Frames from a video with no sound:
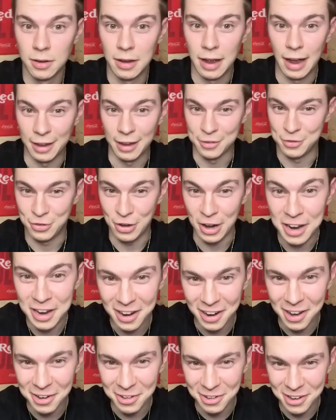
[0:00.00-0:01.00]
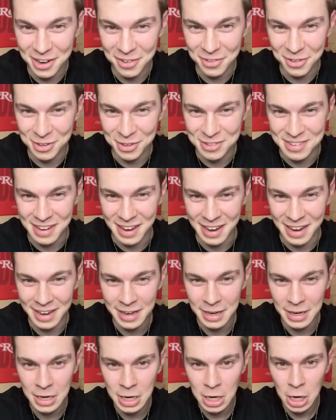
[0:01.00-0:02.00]
as Jay Andre would say,
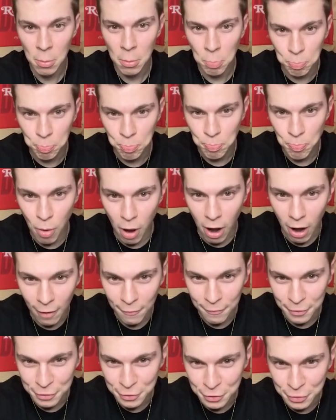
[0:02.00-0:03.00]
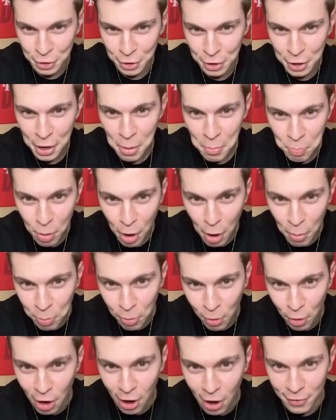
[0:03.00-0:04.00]
Officer
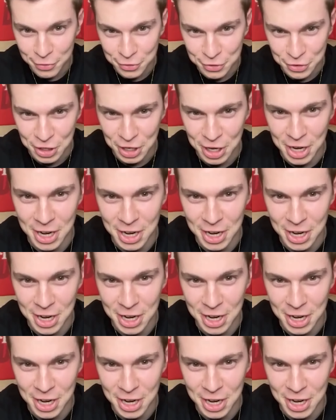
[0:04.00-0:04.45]
Bobrovsky.